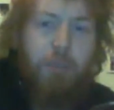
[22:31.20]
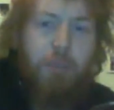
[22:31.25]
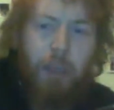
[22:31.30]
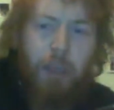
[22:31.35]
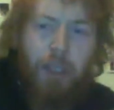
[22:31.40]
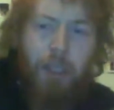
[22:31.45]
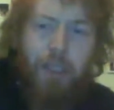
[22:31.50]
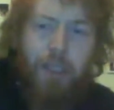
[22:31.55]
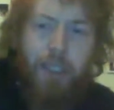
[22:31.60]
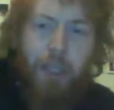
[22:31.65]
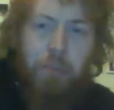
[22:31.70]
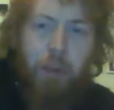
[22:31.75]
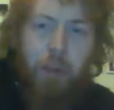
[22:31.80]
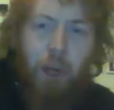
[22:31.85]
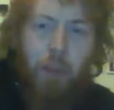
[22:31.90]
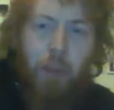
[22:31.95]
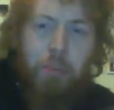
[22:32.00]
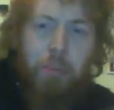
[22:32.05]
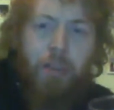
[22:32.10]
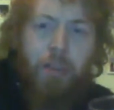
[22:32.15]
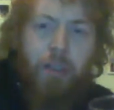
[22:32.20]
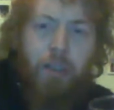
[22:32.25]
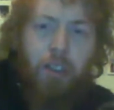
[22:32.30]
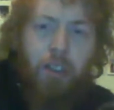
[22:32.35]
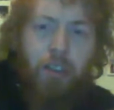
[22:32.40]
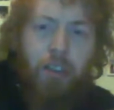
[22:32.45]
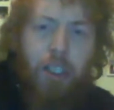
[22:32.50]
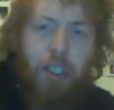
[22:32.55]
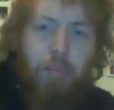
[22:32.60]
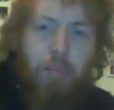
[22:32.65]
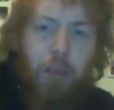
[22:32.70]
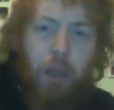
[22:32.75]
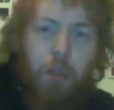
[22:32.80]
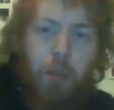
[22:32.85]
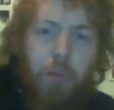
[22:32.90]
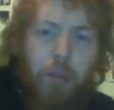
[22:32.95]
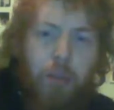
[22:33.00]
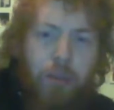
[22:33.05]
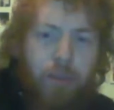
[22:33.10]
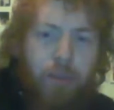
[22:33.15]
smells like pop. Looks like
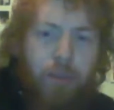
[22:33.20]
pop.